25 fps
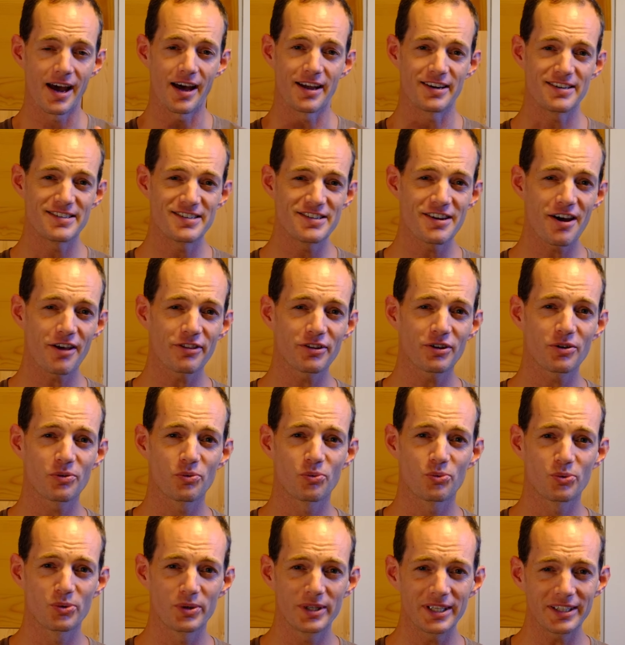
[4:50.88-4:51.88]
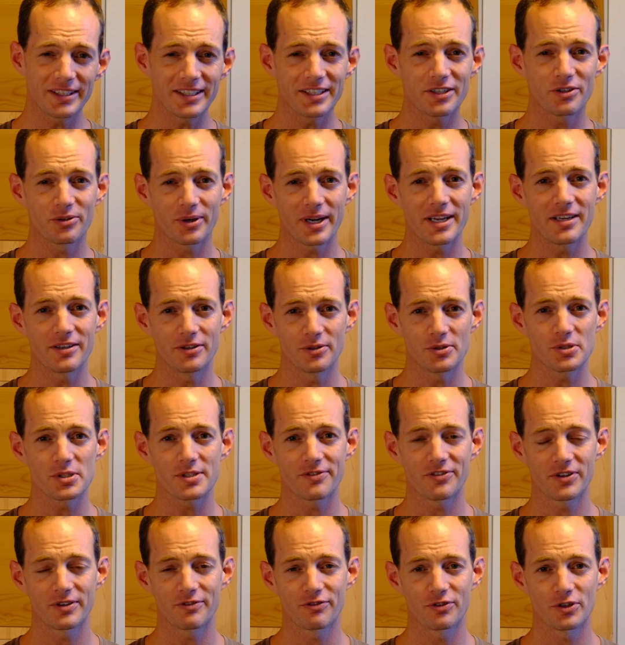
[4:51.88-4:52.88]
Another really great use
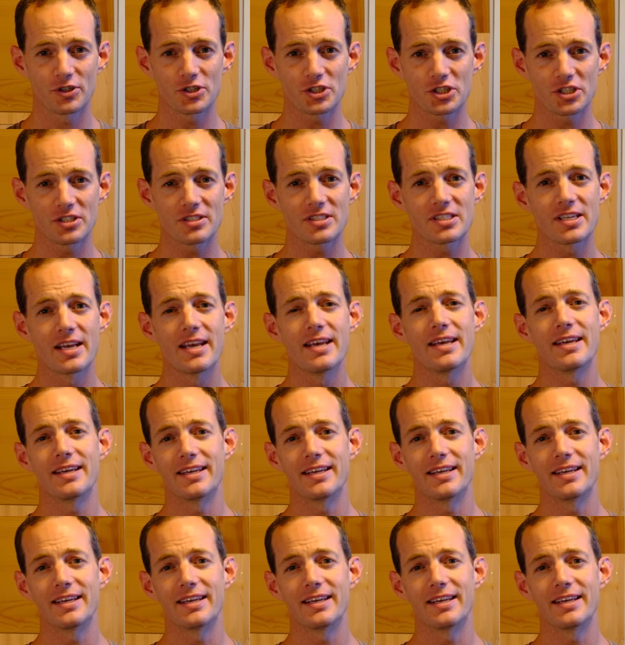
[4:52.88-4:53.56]
of inversions